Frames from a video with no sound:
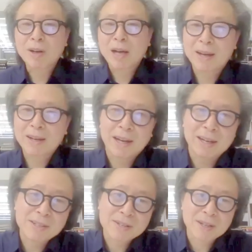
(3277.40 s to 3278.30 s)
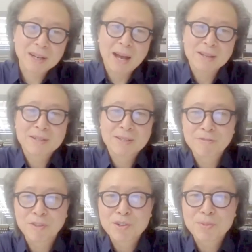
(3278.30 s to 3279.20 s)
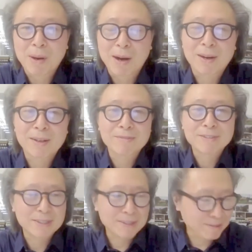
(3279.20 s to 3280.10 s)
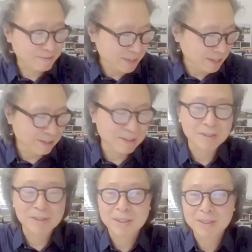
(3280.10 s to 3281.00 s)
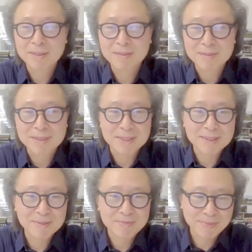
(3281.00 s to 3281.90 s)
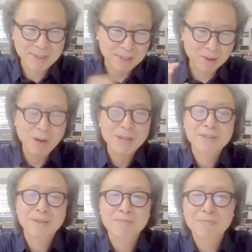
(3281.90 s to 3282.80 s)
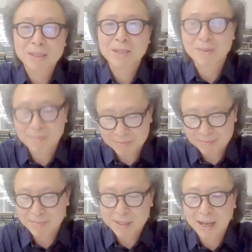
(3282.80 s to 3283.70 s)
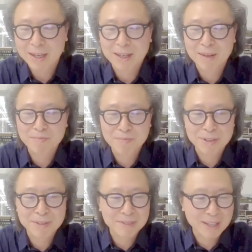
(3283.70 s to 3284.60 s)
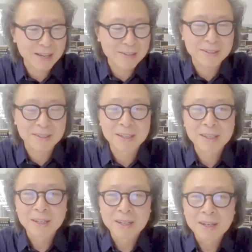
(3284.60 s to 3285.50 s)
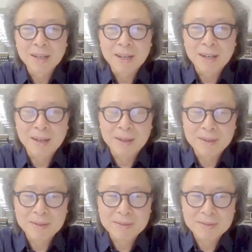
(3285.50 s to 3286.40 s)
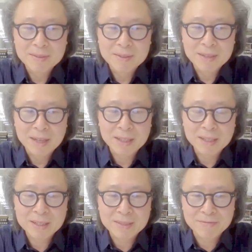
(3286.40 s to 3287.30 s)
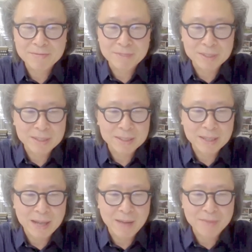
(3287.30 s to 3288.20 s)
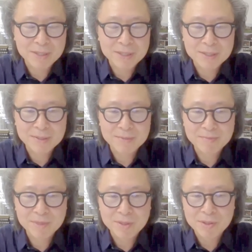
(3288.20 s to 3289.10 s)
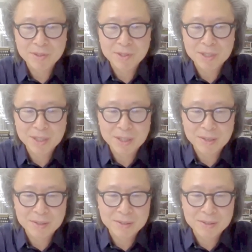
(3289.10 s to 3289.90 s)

I, I just lost the first part of the you know the the the question, but uh, but I can briefly answer. Uh, I think for the after you know 30 years,